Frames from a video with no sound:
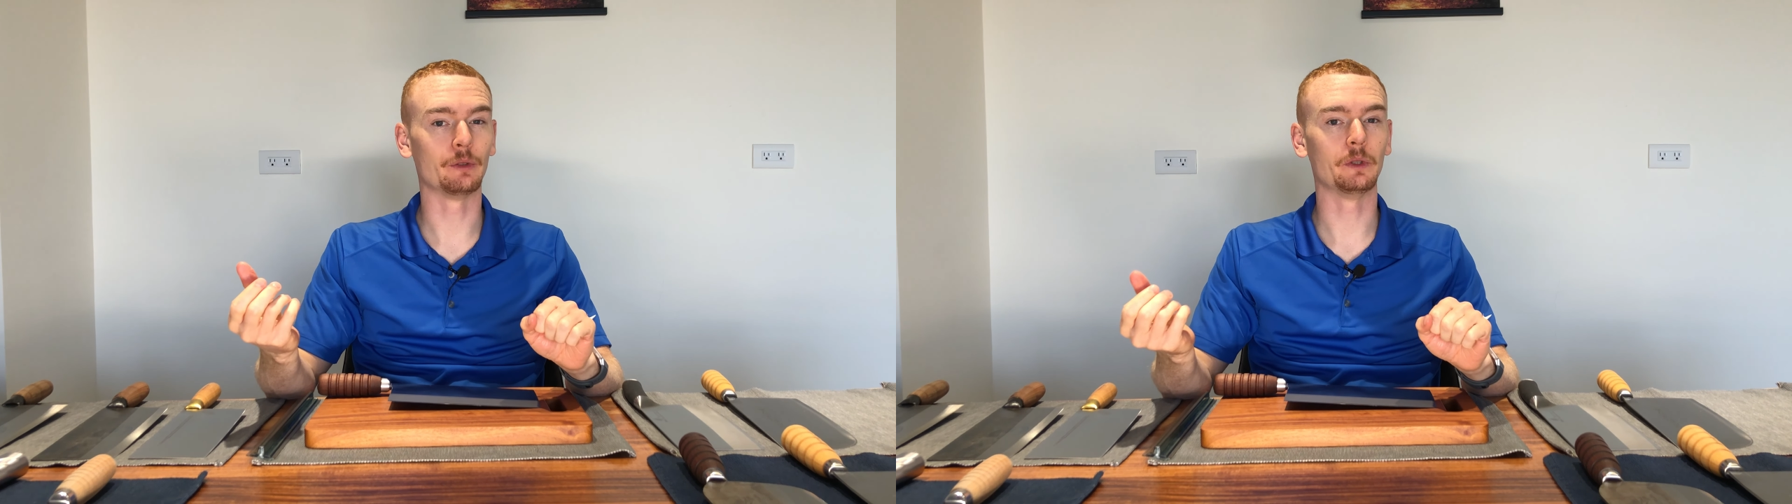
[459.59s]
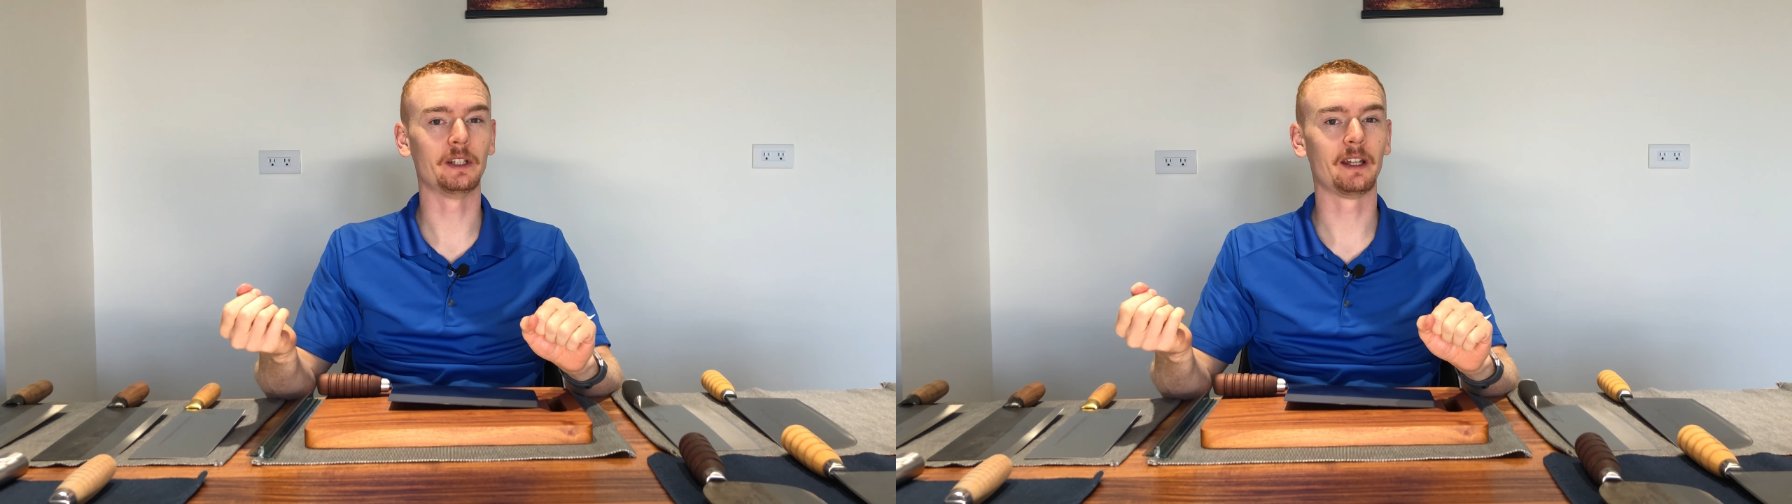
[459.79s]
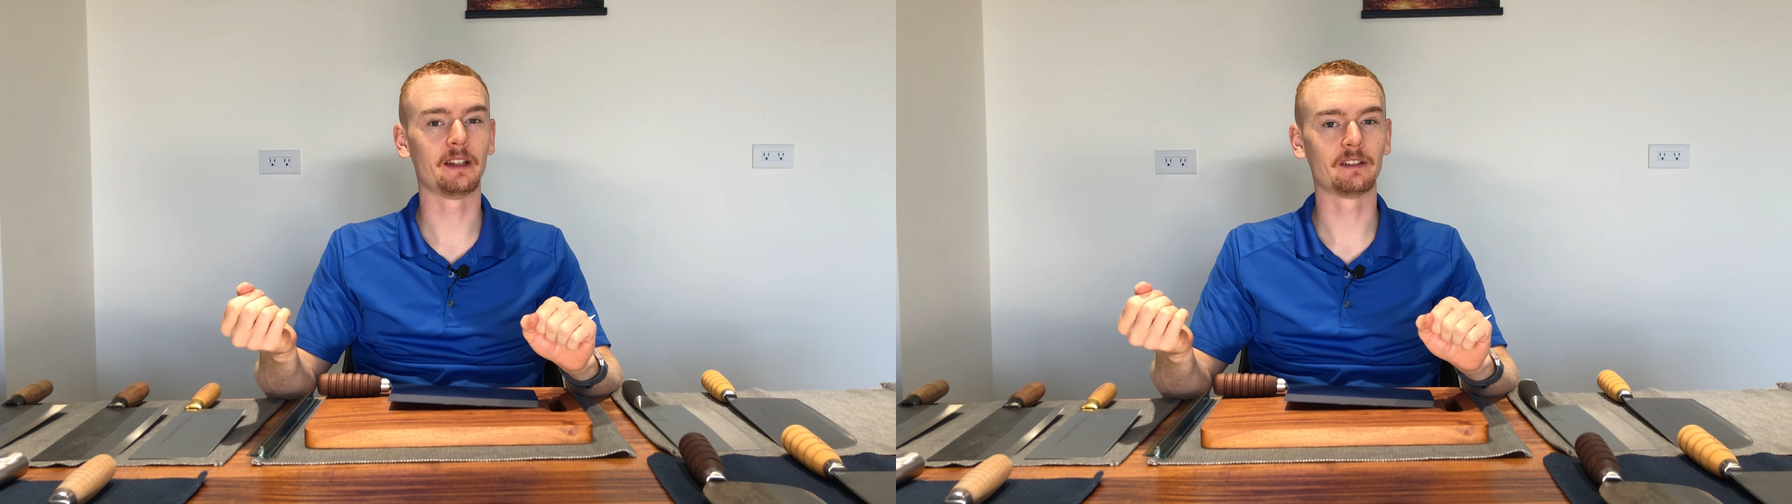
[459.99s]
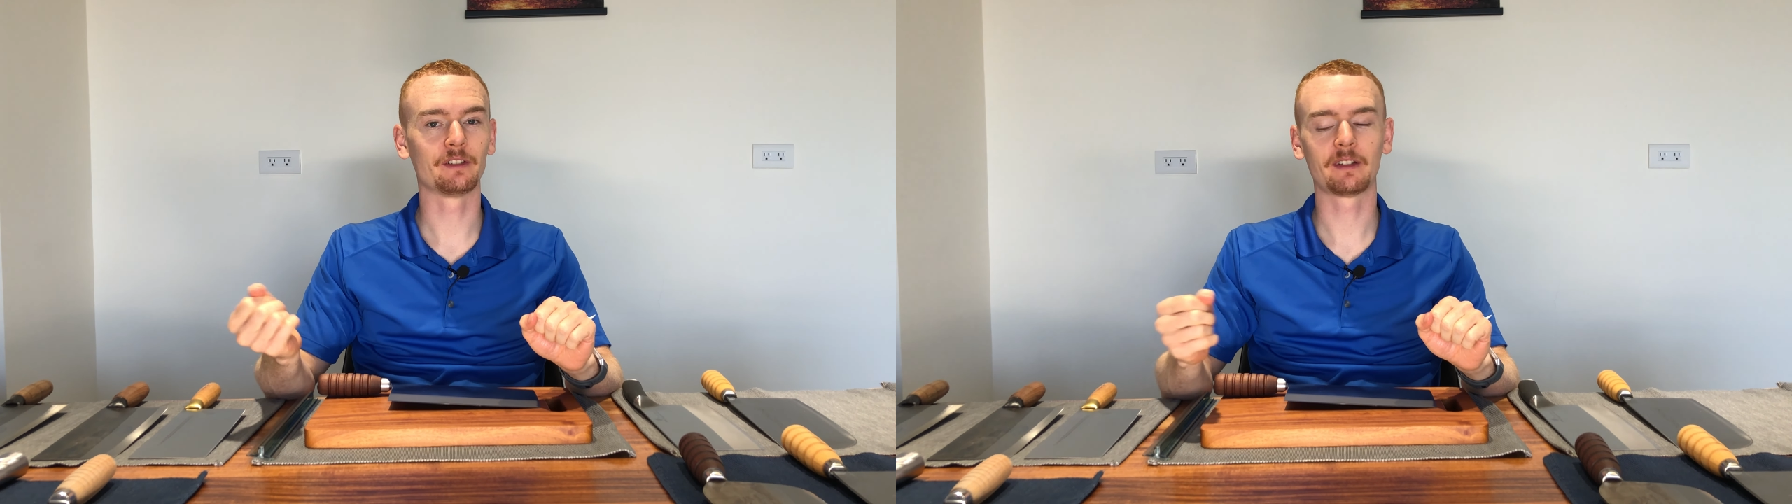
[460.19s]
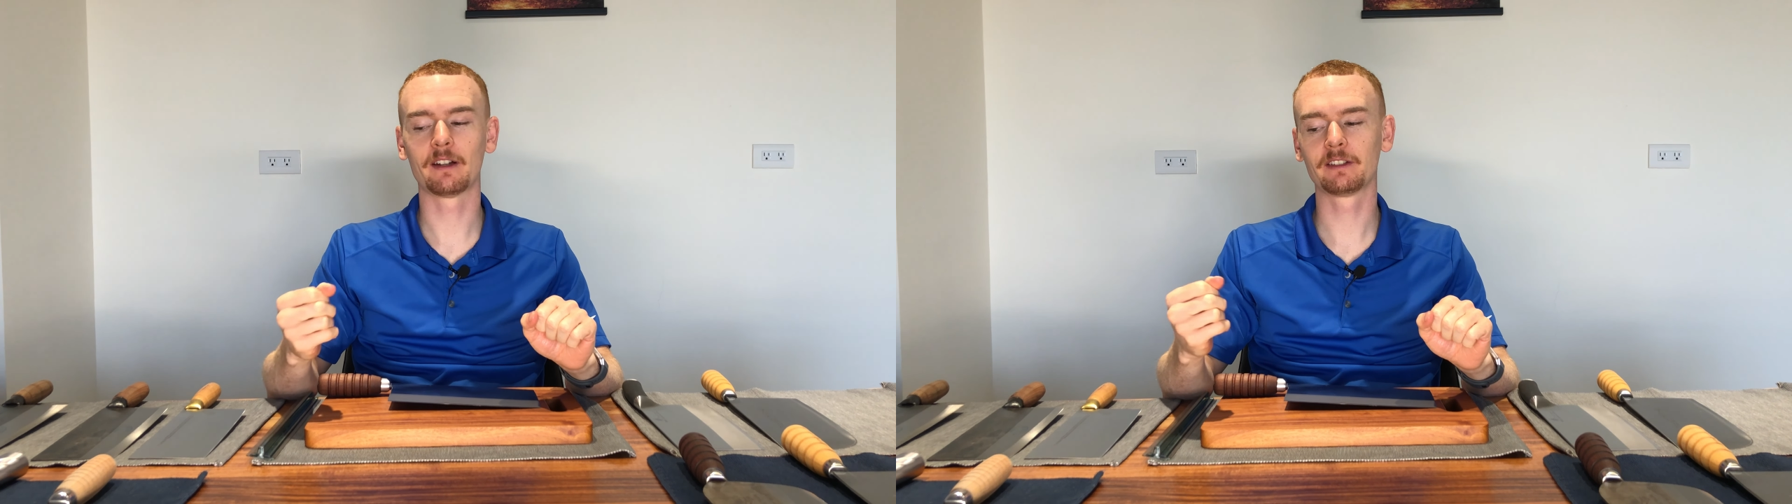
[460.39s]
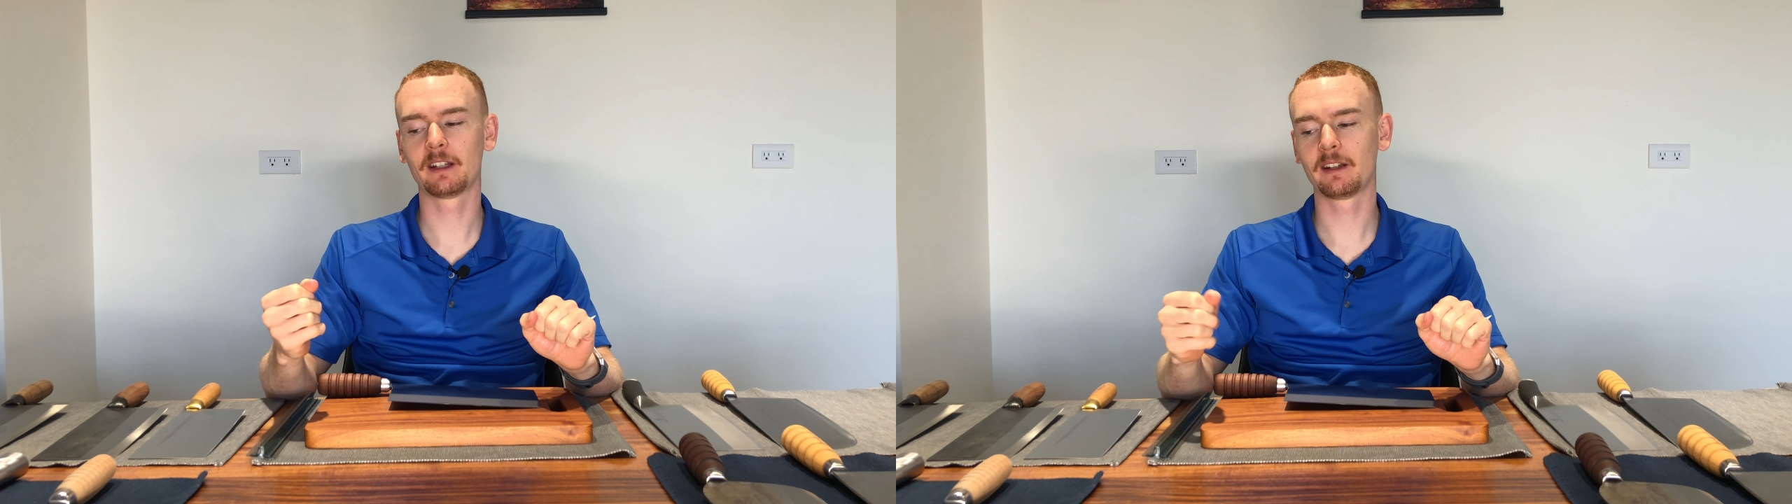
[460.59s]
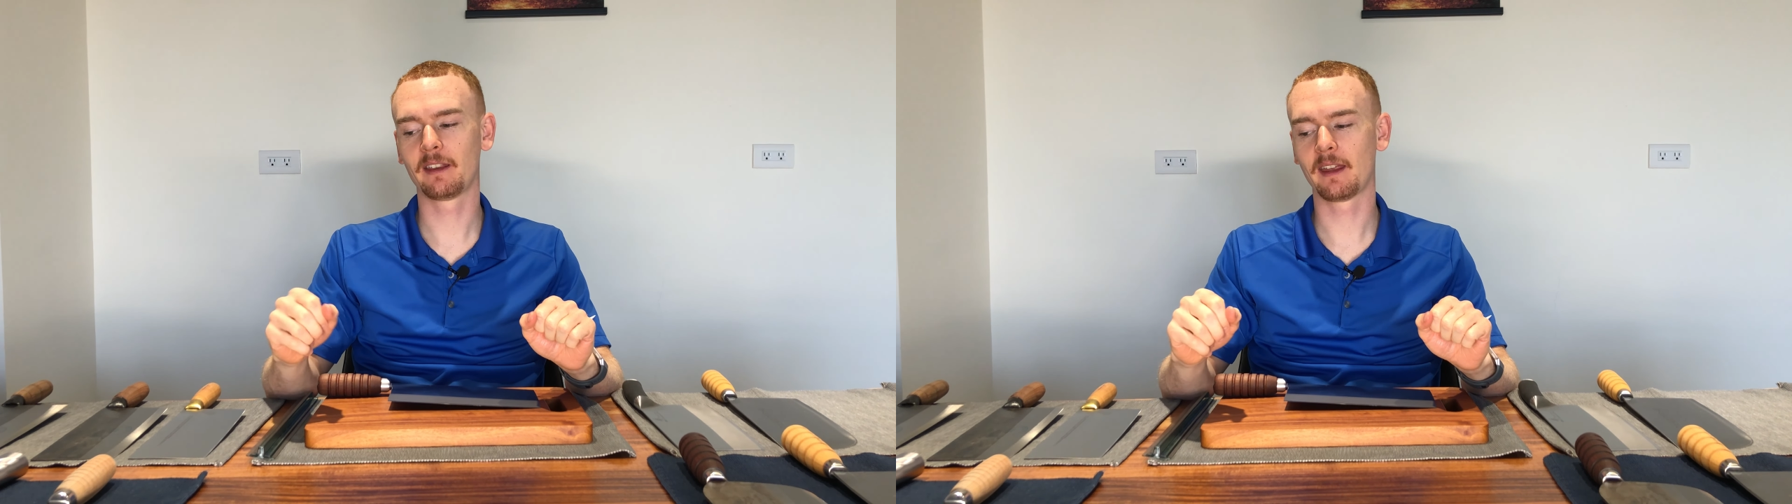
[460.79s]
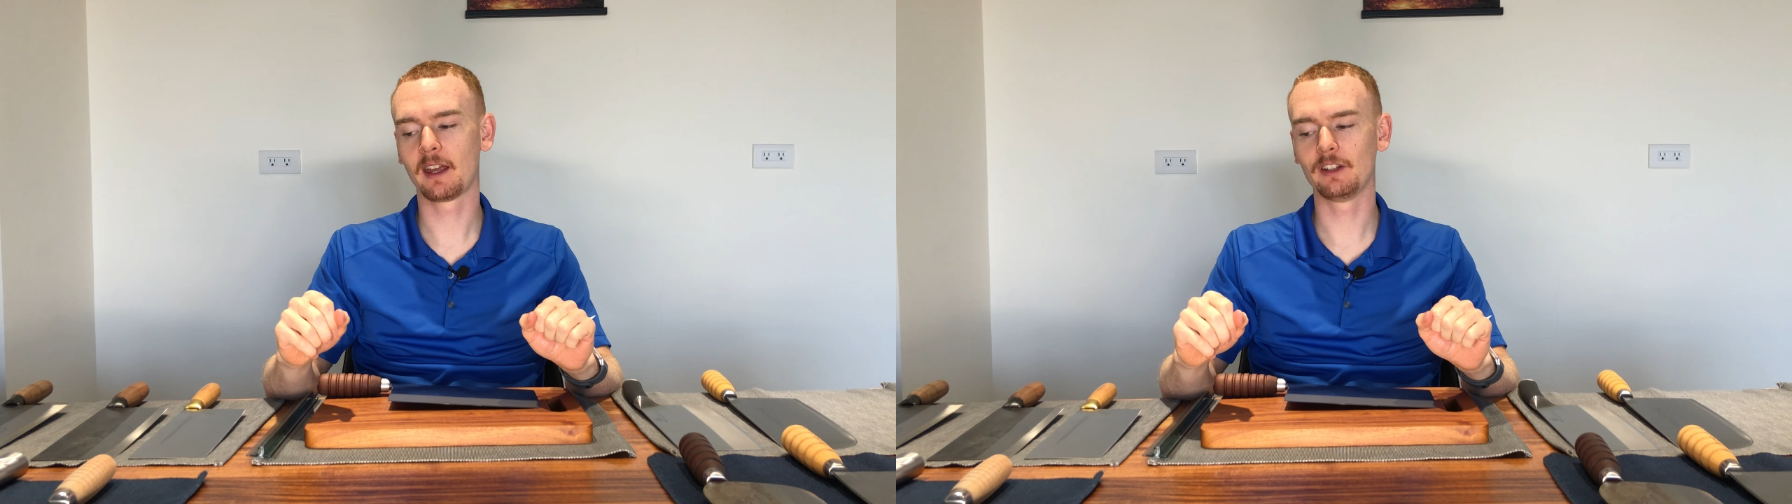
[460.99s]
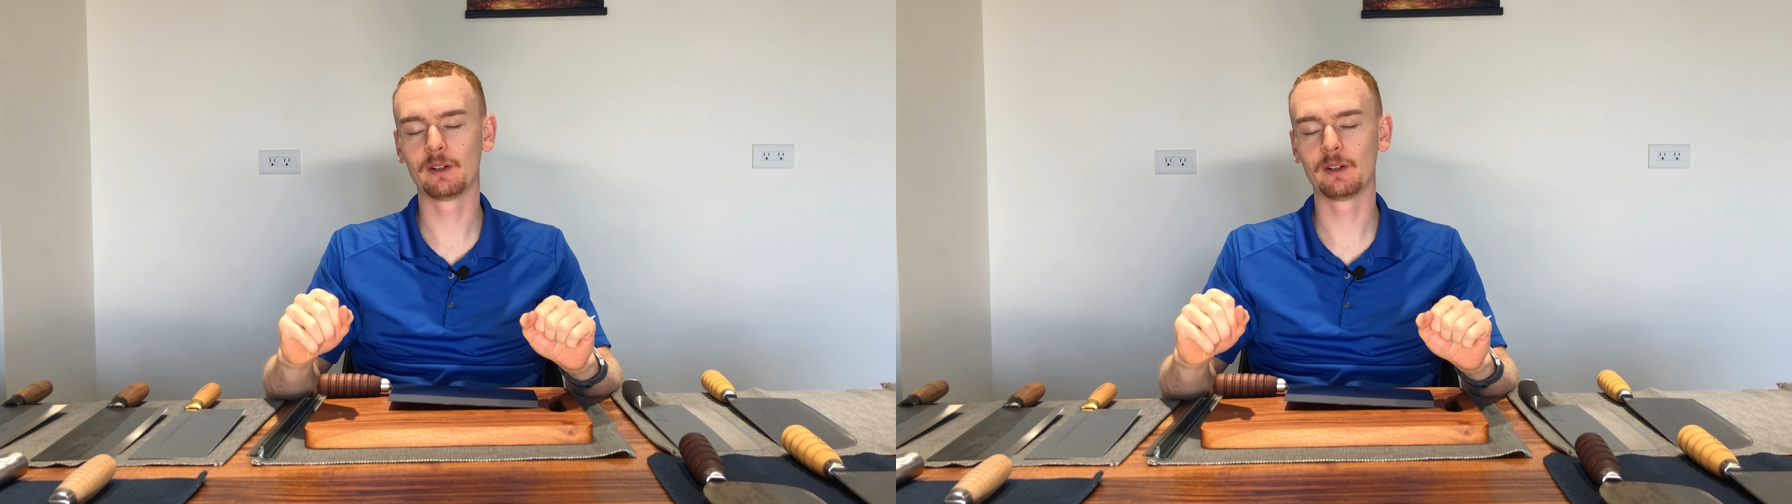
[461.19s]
the wood handles. Outside of that, you